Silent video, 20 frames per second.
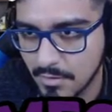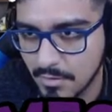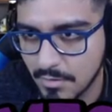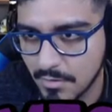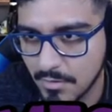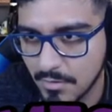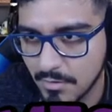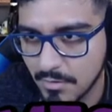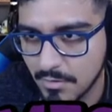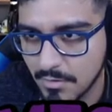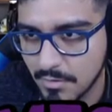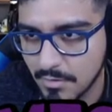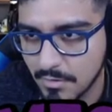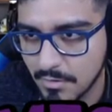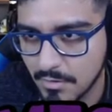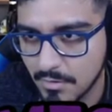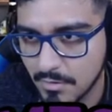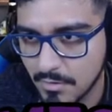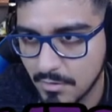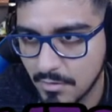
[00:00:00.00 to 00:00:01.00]

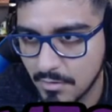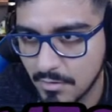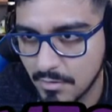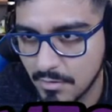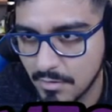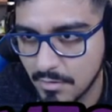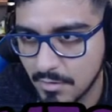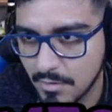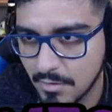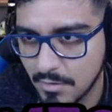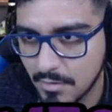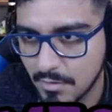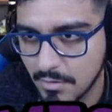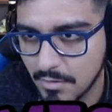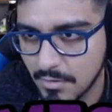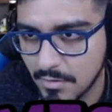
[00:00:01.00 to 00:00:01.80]
No one is speaking in this clip.